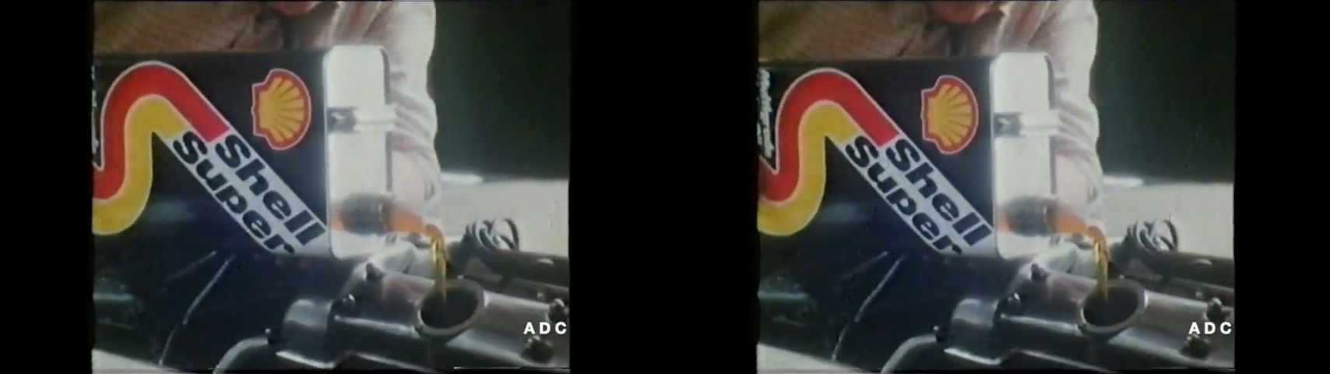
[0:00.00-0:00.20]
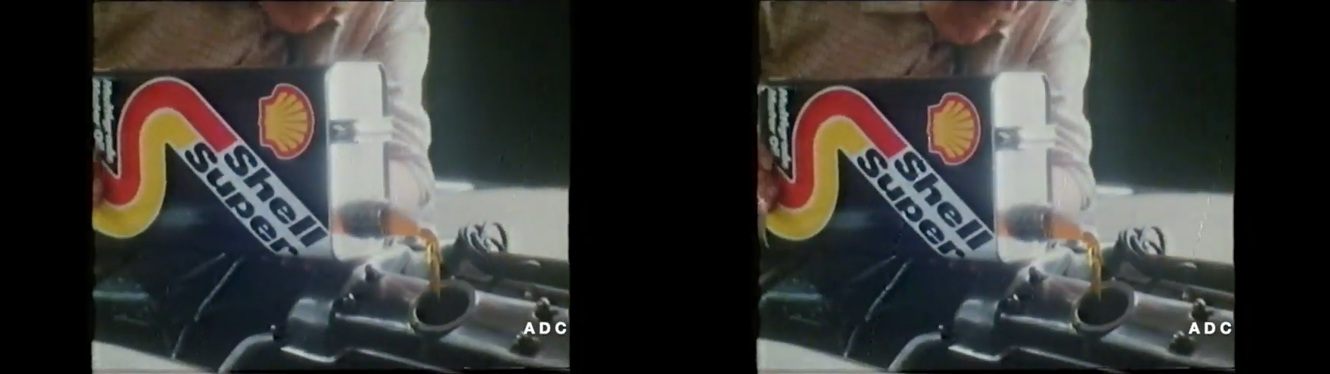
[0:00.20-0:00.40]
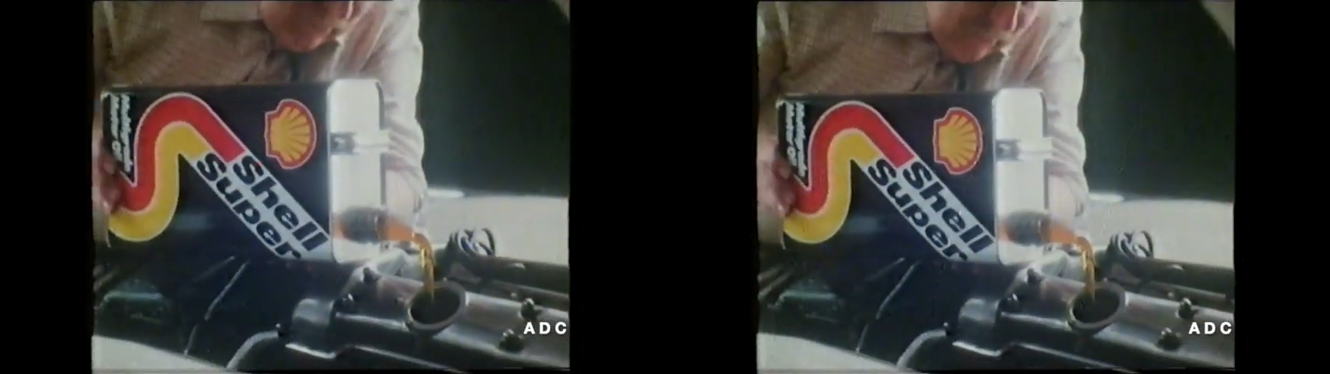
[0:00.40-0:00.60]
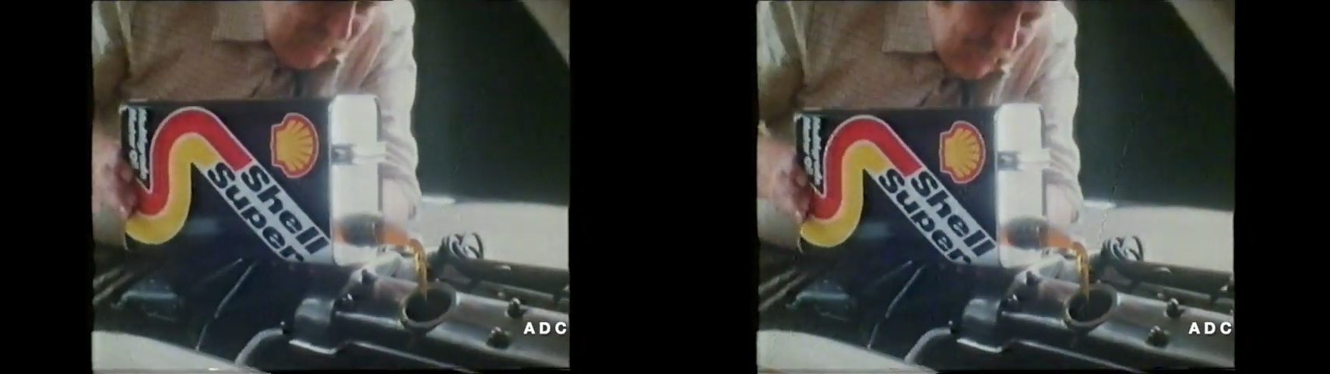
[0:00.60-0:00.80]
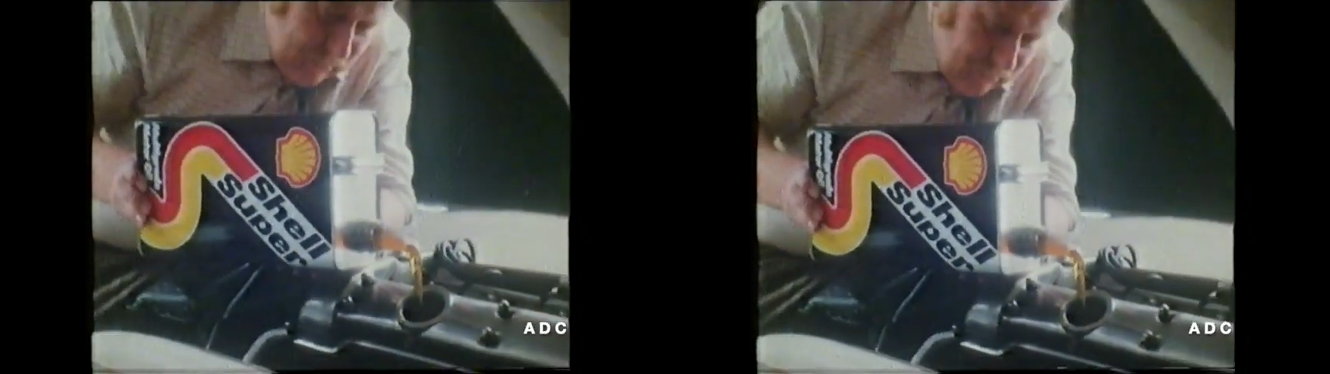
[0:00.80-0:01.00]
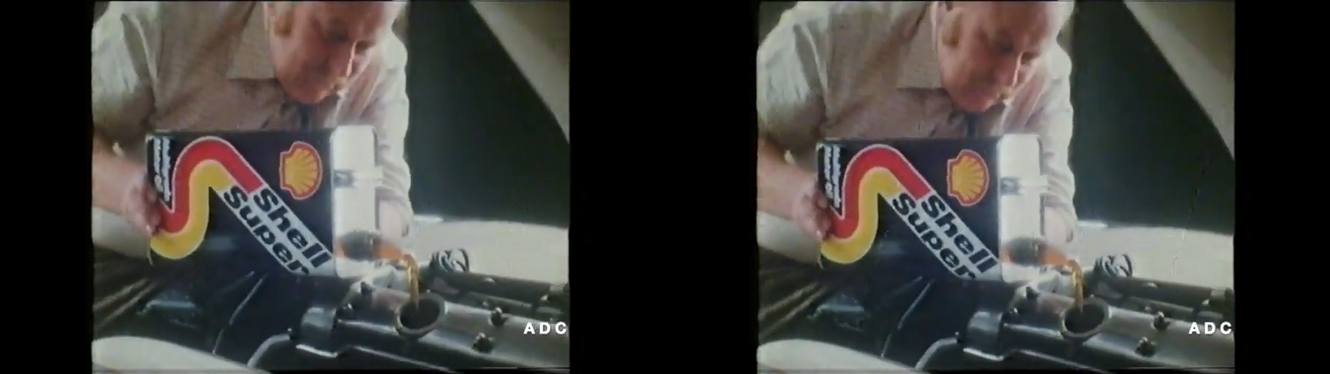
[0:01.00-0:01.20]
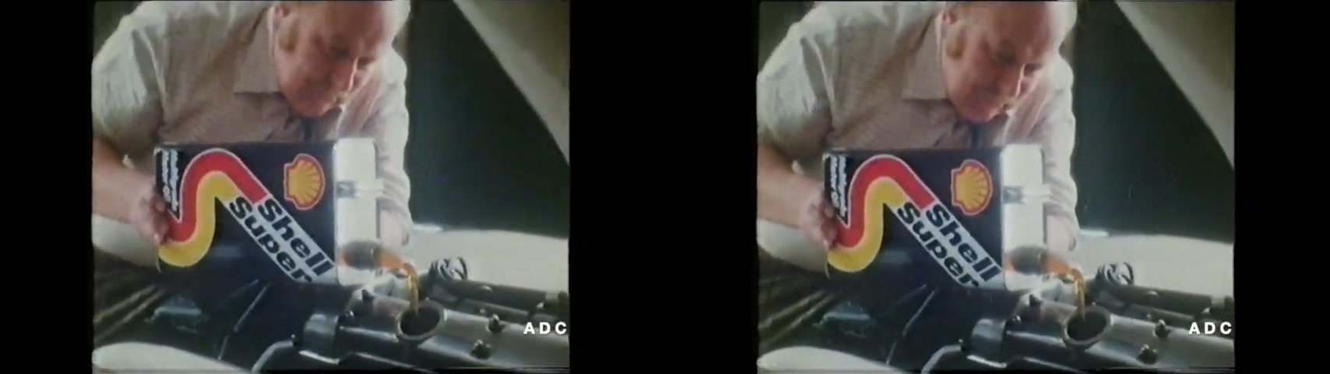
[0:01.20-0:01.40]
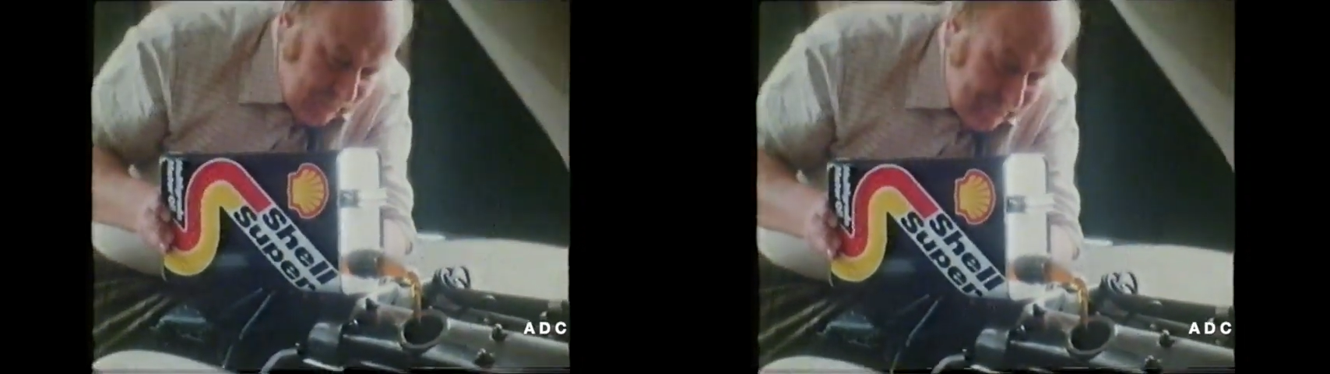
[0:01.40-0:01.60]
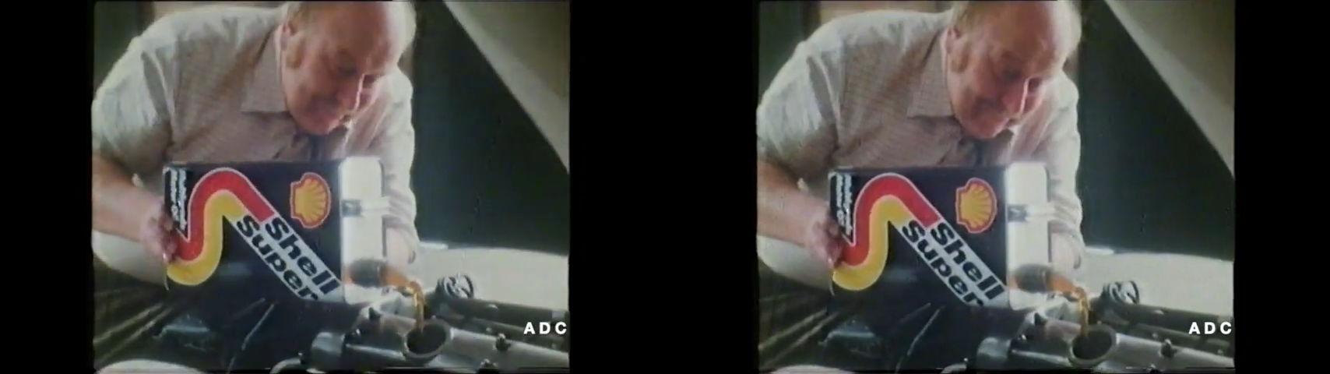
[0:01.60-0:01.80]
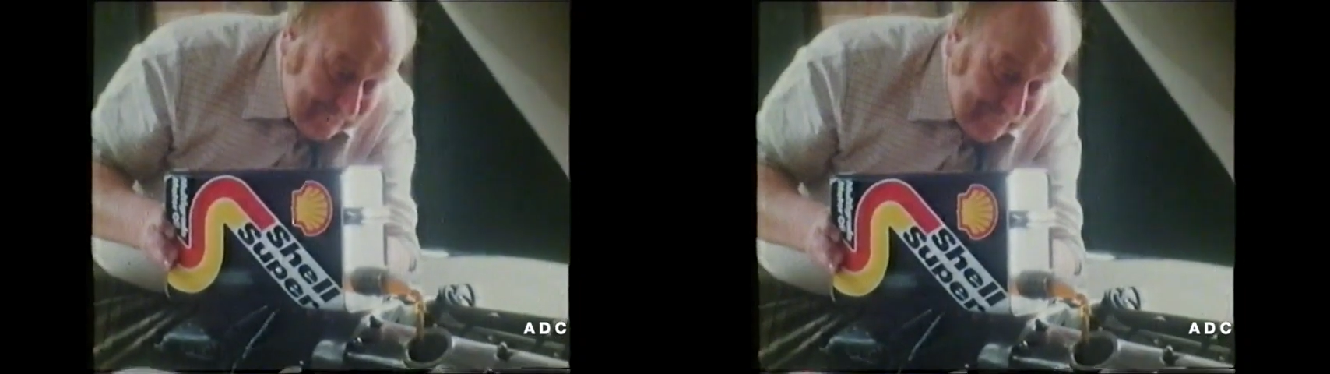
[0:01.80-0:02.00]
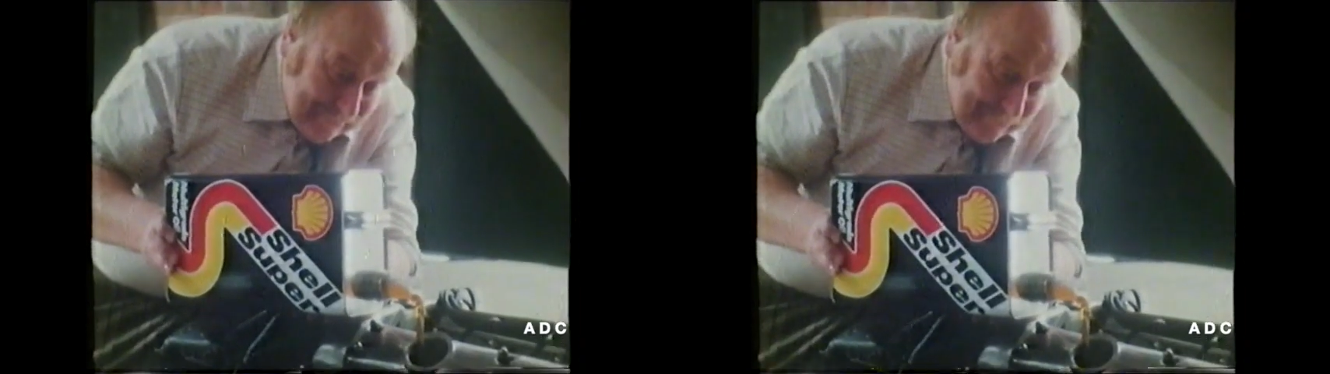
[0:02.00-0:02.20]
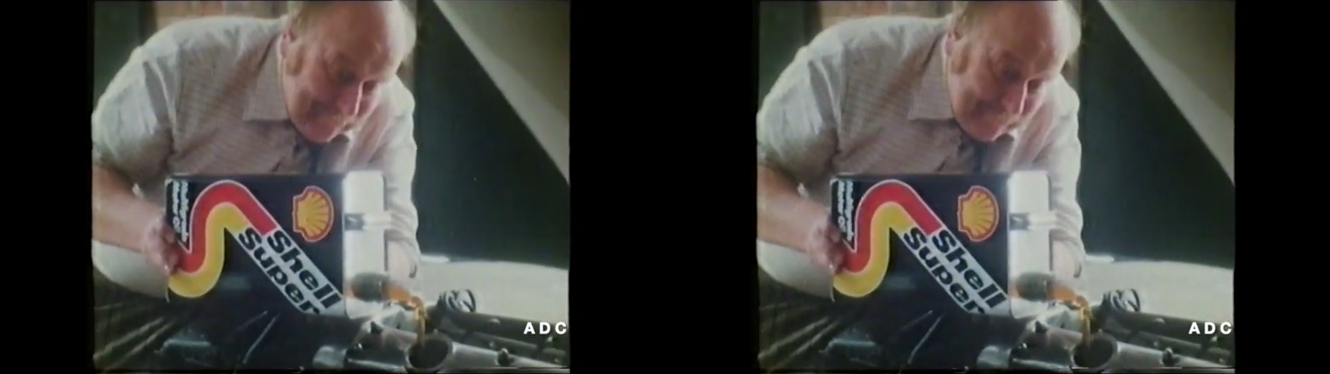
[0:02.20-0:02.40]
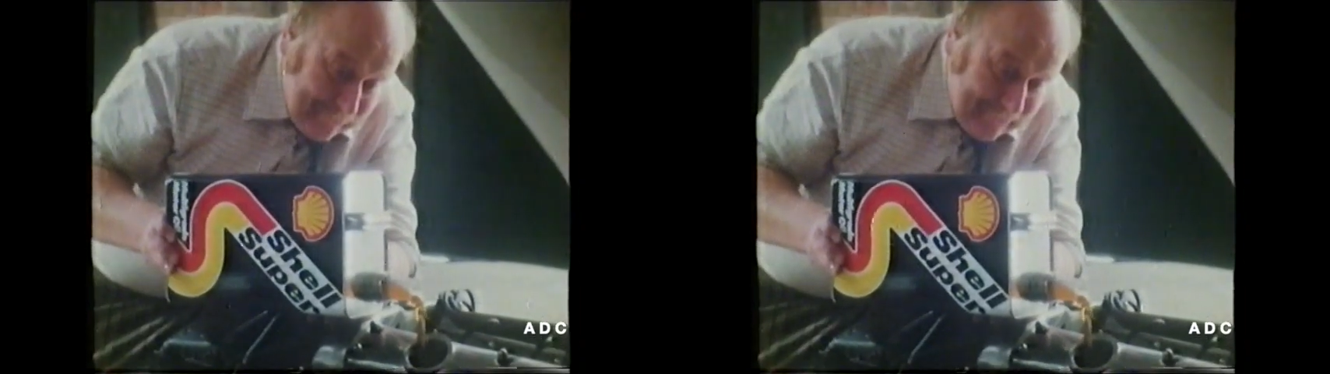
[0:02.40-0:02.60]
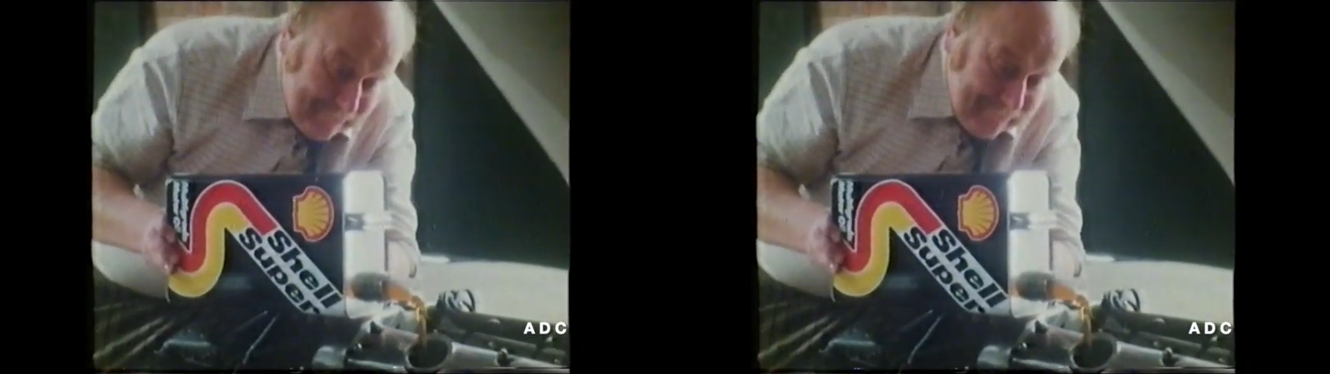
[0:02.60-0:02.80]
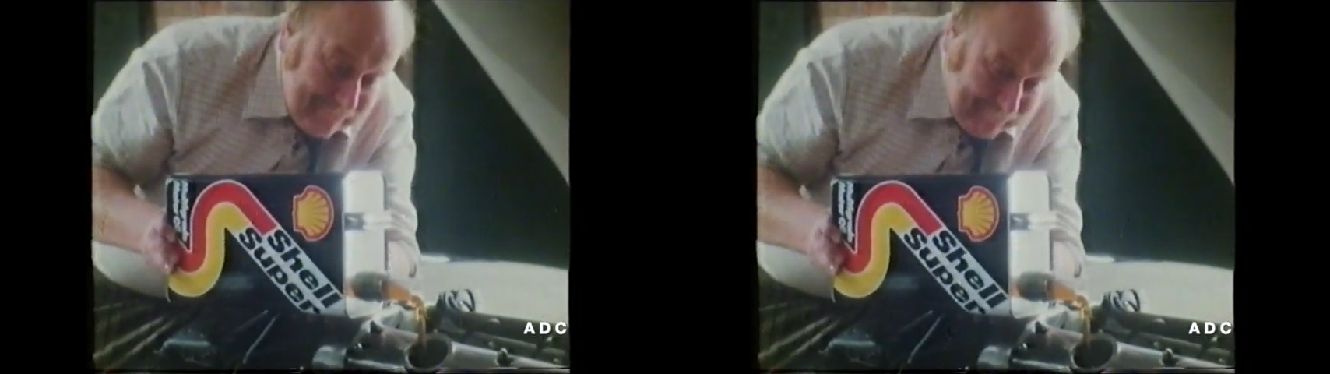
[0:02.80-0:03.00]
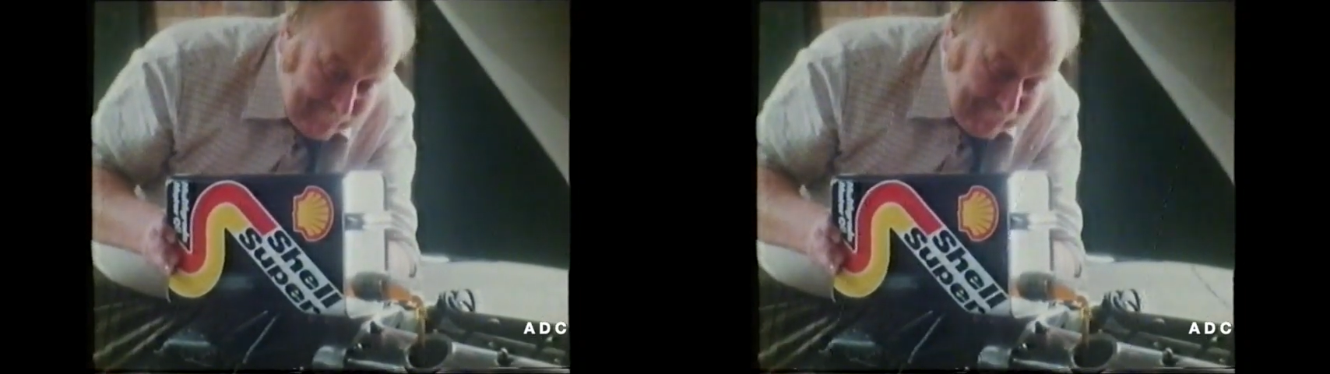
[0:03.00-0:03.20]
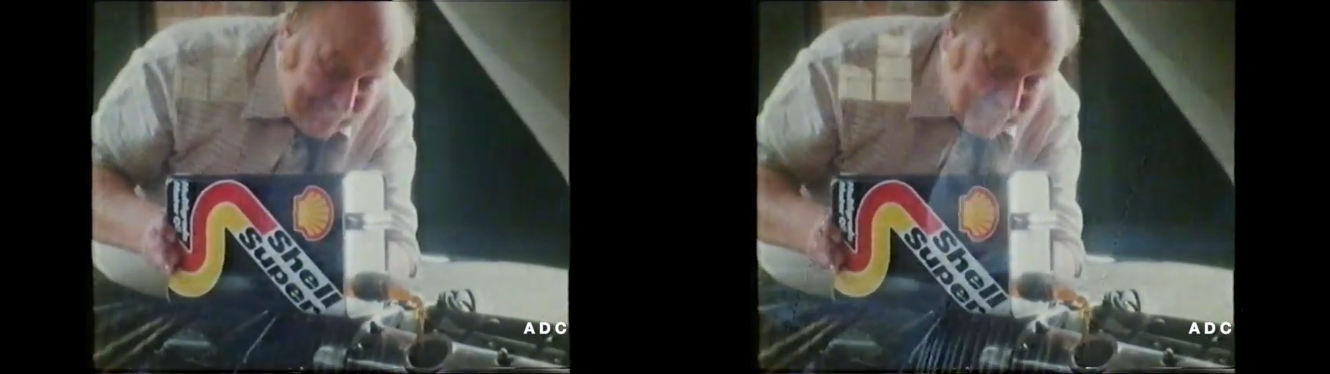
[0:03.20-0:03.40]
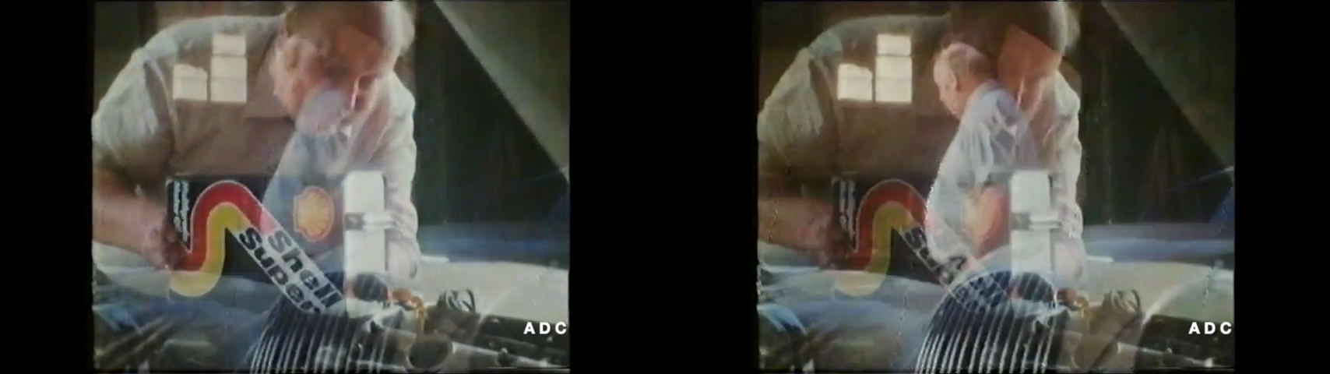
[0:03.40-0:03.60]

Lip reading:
[unreadable: no face in view]